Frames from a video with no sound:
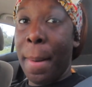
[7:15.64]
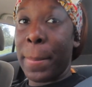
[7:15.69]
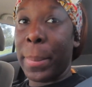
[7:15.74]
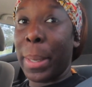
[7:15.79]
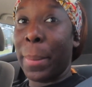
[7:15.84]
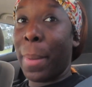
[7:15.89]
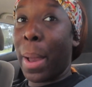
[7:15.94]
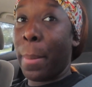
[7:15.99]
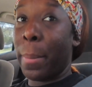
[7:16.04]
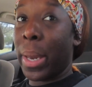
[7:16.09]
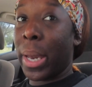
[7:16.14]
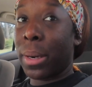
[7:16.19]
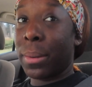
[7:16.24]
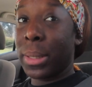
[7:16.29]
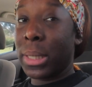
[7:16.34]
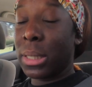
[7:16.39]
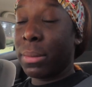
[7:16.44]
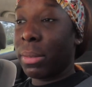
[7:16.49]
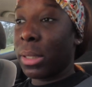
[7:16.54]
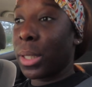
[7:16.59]
And my
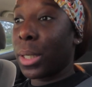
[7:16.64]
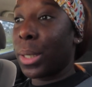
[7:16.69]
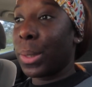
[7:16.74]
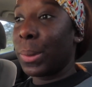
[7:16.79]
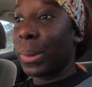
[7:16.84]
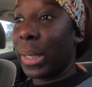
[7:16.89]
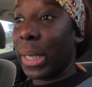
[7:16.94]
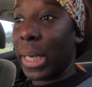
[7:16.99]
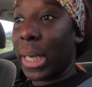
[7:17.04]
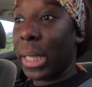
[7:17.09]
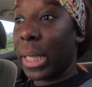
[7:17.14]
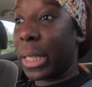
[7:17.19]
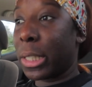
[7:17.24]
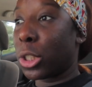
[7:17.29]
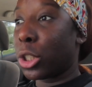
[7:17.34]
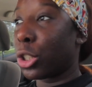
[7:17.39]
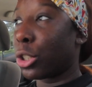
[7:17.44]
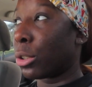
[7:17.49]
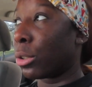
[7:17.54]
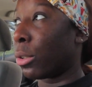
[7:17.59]
battery's gonna go dead,
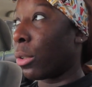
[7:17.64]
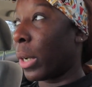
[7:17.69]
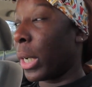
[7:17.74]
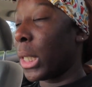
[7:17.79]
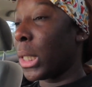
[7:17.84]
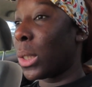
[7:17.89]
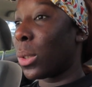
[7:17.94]
that's just great.